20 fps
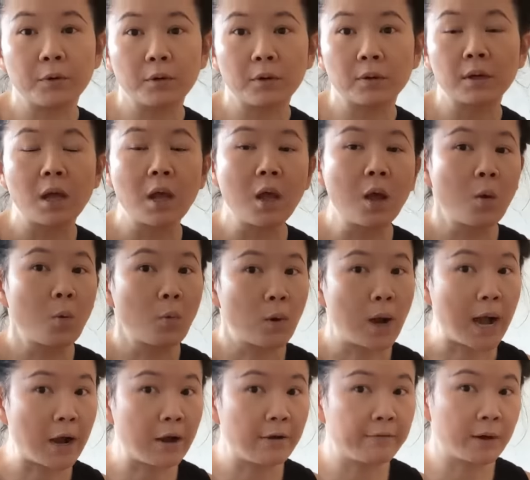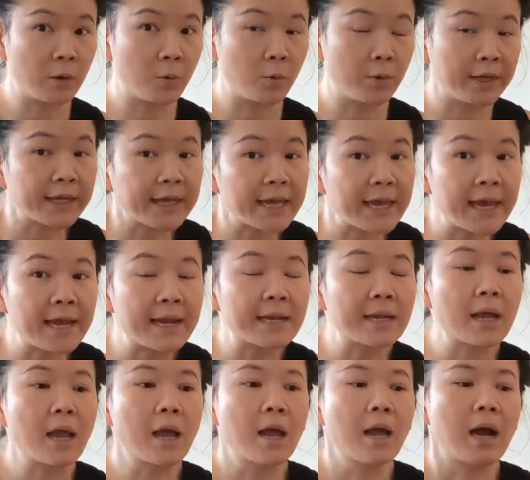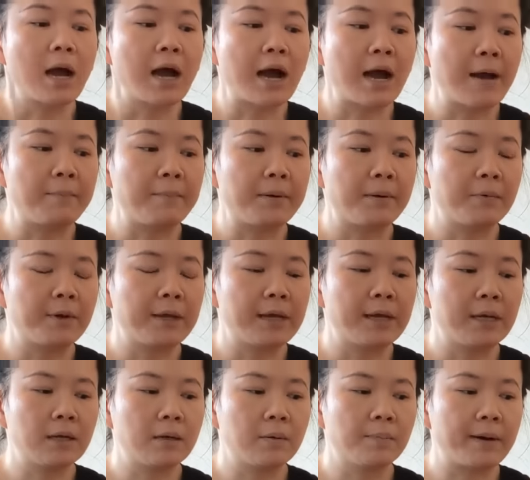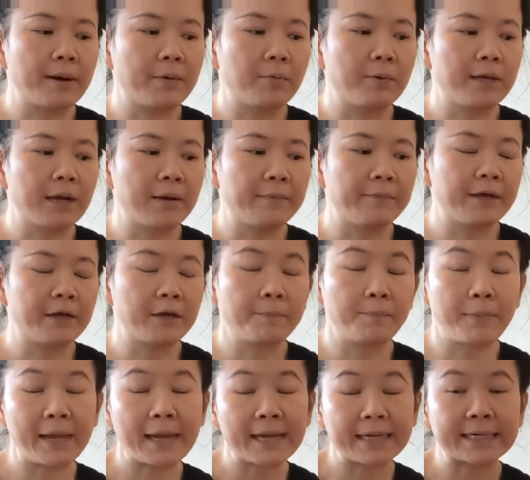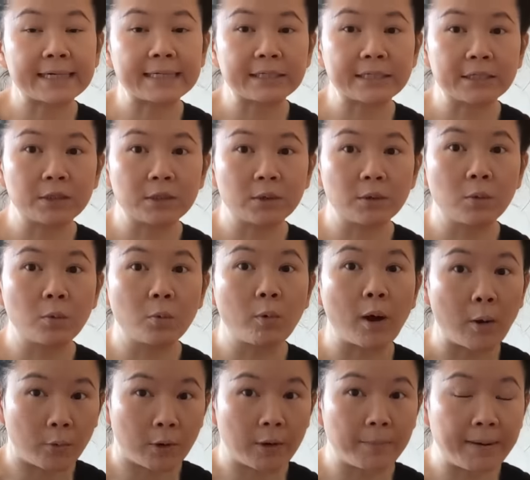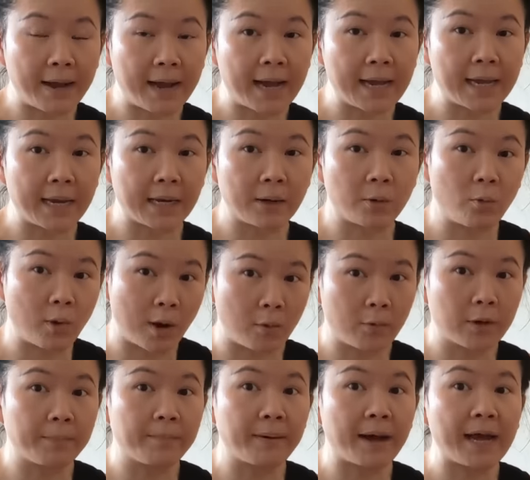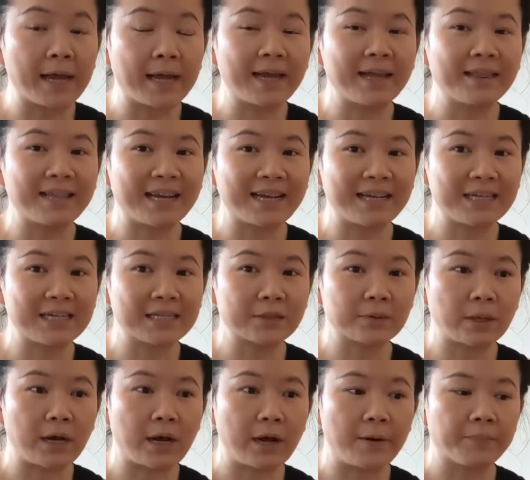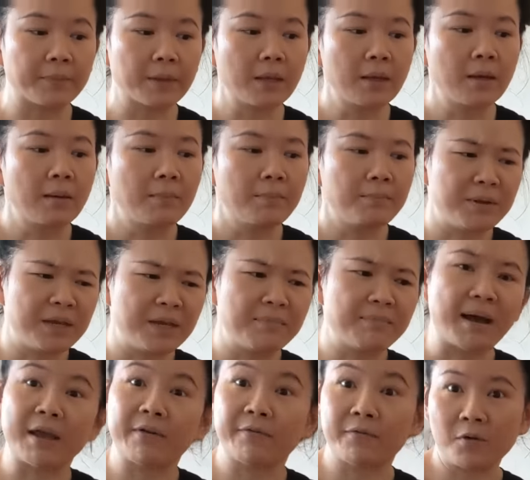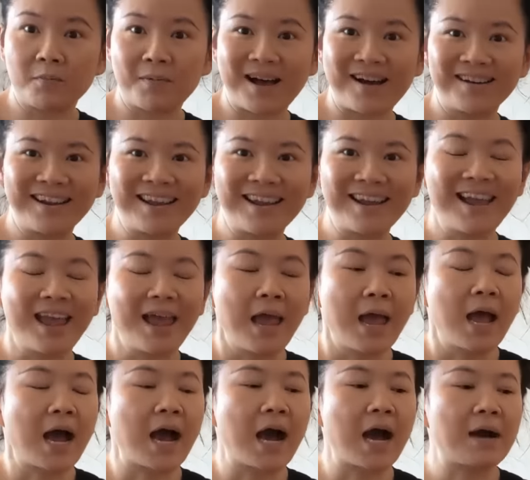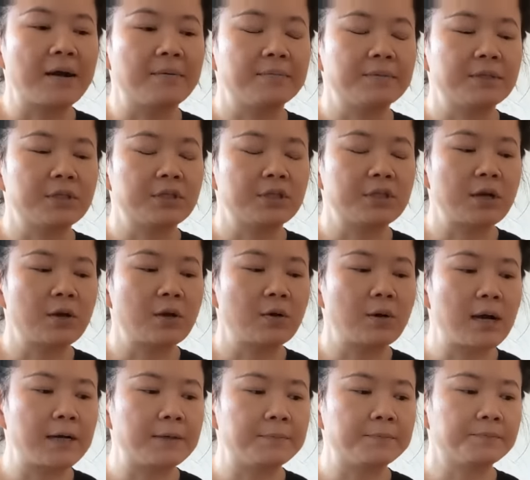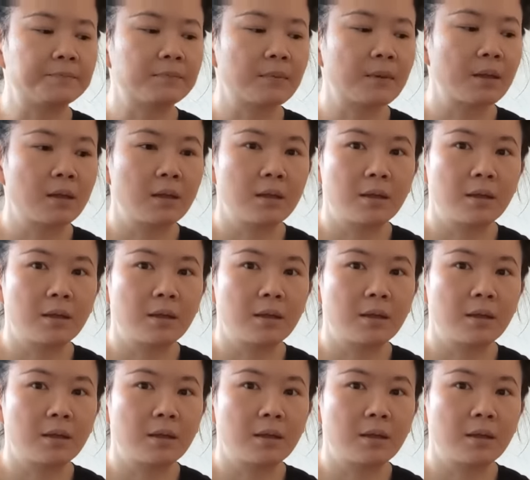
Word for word: coupon however we can um, but we but we are very pay attention to what we buy and when we buy it. That is um, being mindful about it. Um, so um,